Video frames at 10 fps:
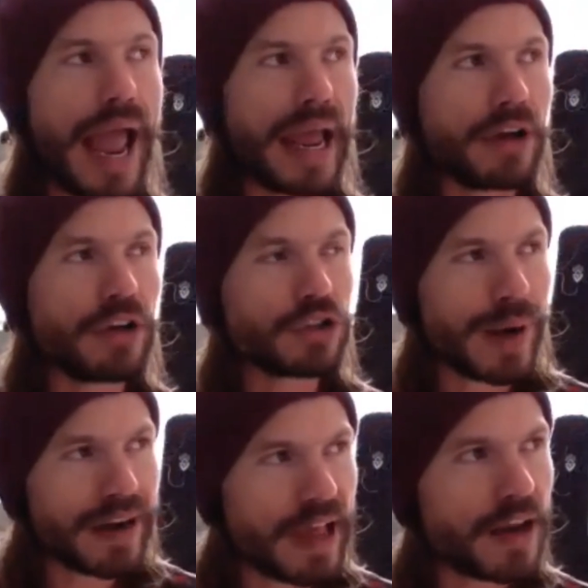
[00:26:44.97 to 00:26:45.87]
and a
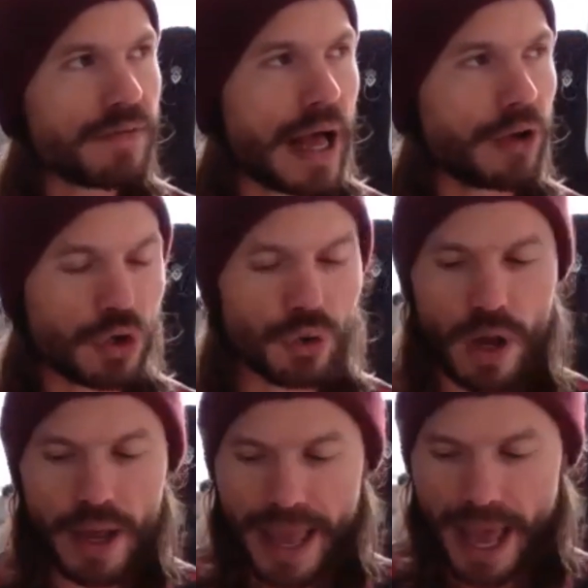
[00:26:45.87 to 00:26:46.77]
transcendent value
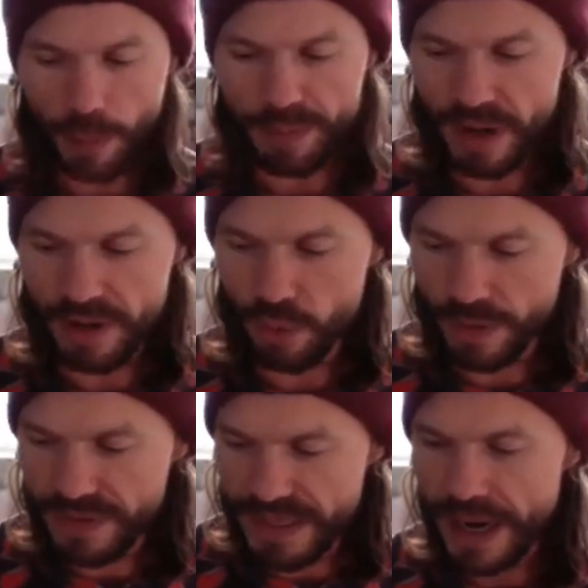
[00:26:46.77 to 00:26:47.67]
helps us
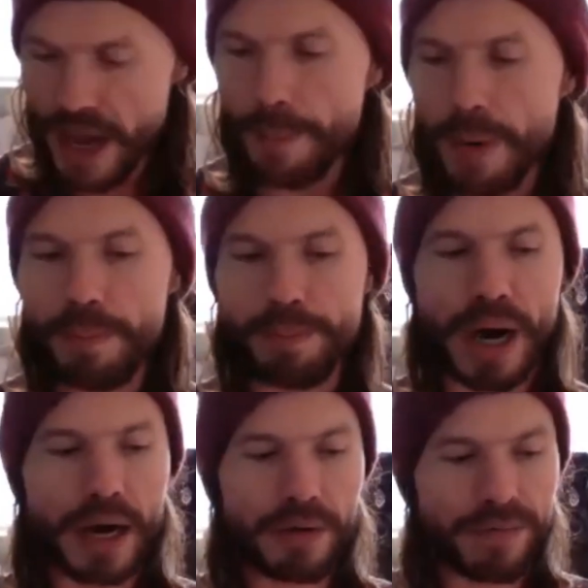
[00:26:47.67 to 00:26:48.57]
sort of get up
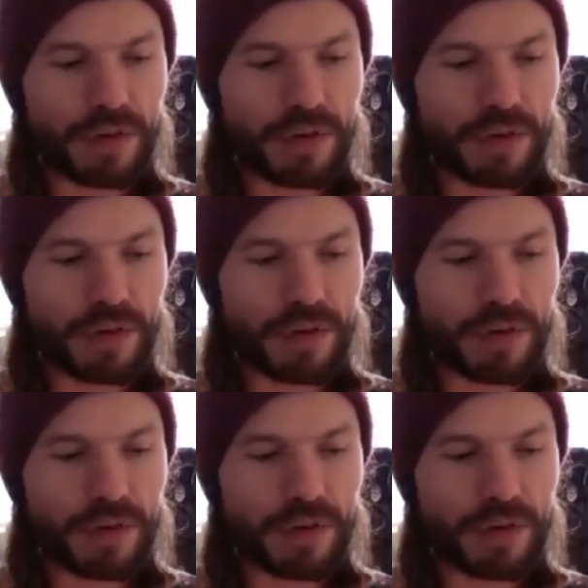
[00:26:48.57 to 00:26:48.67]
above.